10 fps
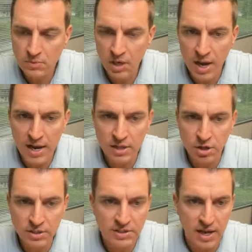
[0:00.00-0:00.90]
I
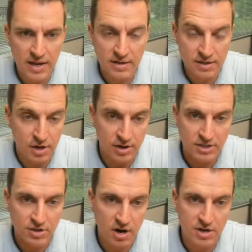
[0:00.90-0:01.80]
looked at, I
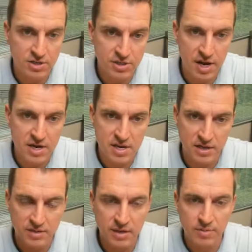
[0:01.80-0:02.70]
started
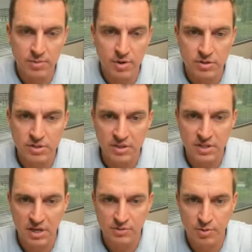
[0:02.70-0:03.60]
studying some of the most
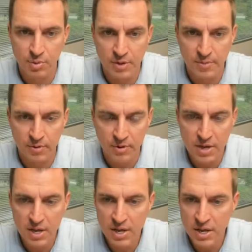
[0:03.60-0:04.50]
successful people
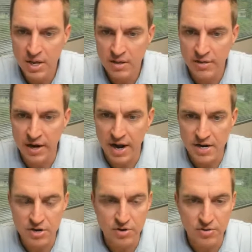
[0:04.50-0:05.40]
that I
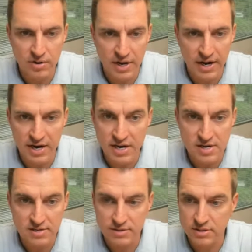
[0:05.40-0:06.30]
knew. And I
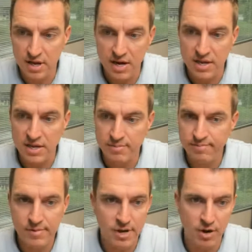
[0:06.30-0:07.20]
didn't study,
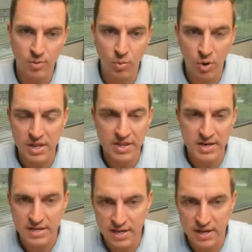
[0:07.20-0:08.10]
what they
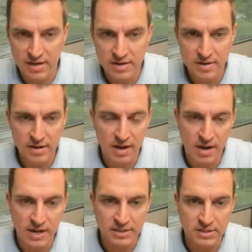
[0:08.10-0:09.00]
did.
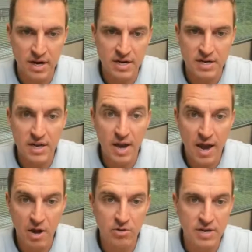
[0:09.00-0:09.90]
I studied
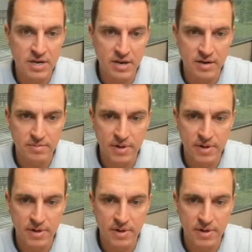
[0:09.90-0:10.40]
how they did it.